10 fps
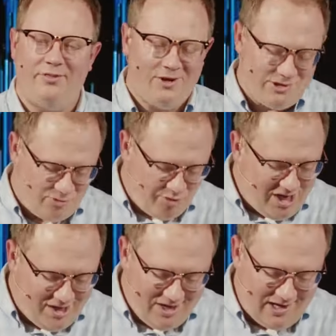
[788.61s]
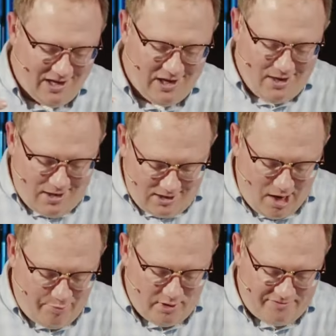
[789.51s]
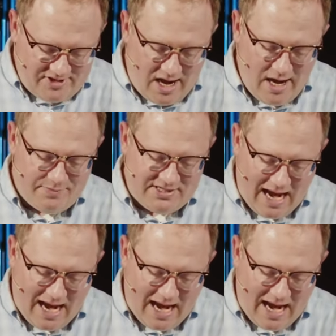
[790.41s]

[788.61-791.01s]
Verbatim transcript: There it's repeated a couple of times.